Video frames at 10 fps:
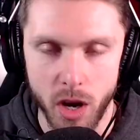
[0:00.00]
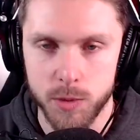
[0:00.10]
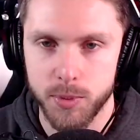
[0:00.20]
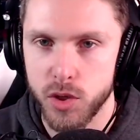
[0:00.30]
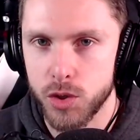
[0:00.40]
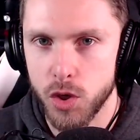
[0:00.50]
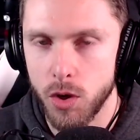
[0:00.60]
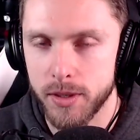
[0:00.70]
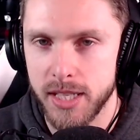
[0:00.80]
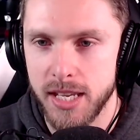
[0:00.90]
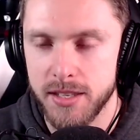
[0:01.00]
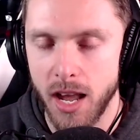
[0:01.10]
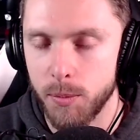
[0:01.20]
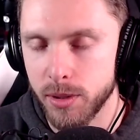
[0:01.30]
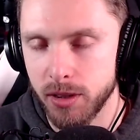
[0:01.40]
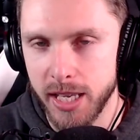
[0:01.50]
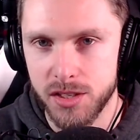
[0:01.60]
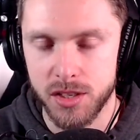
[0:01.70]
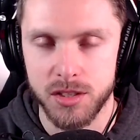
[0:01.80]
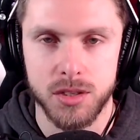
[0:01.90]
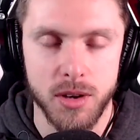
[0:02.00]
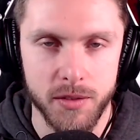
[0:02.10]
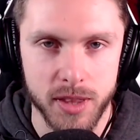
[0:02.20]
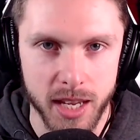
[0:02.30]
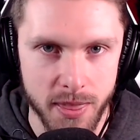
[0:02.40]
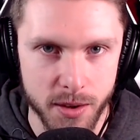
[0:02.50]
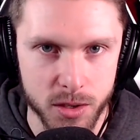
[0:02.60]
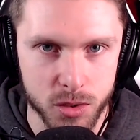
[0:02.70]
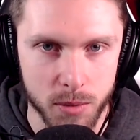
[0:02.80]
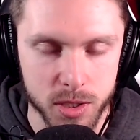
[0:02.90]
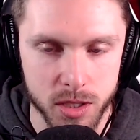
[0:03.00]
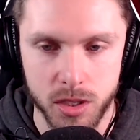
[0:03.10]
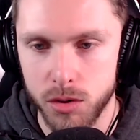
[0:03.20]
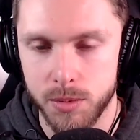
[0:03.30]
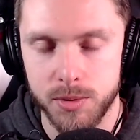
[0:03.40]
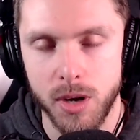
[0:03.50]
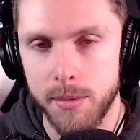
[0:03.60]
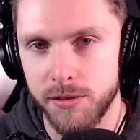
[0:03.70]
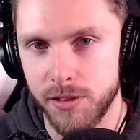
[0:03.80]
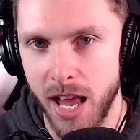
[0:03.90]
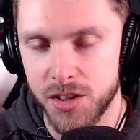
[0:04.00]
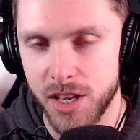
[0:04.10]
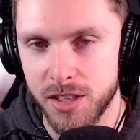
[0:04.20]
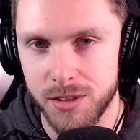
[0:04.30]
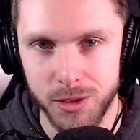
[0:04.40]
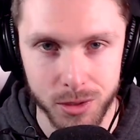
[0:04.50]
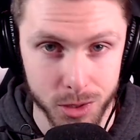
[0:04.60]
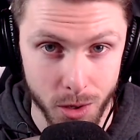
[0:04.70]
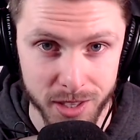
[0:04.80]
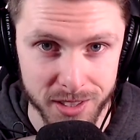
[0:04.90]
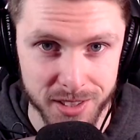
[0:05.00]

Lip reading: So as per usual with these, I'll put links to everything in the description. Go subscribe to Flashgitz if you enjoy